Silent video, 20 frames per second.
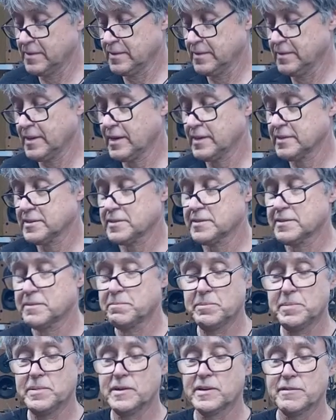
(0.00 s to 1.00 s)
that's
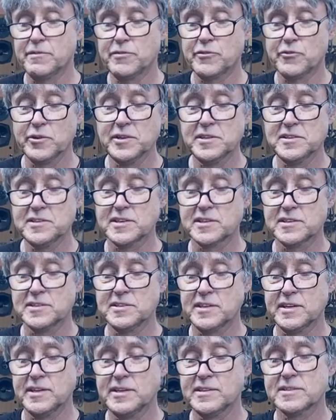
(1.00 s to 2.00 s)
did a
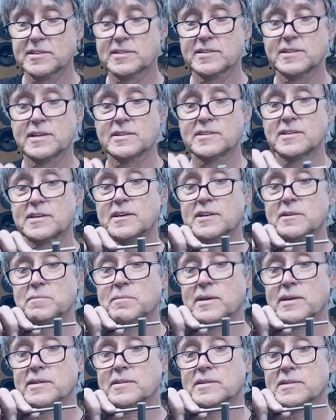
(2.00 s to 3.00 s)
3/16. That's going to
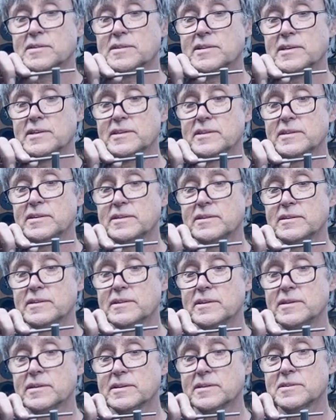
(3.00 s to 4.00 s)
make the T
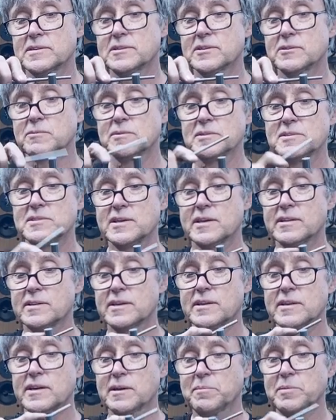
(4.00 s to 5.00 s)
there. So we'll set
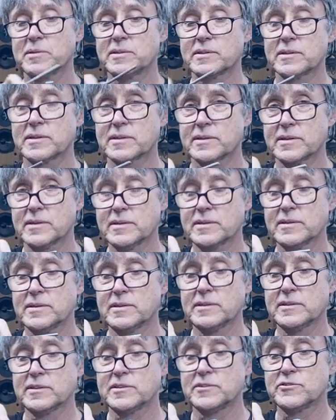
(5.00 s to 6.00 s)
that up in the
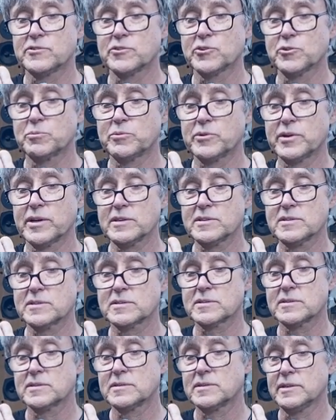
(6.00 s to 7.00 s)
drill press,
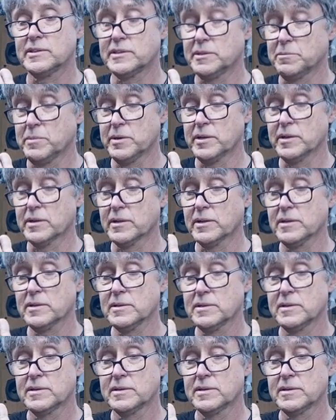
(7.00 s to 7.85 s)
in the mill.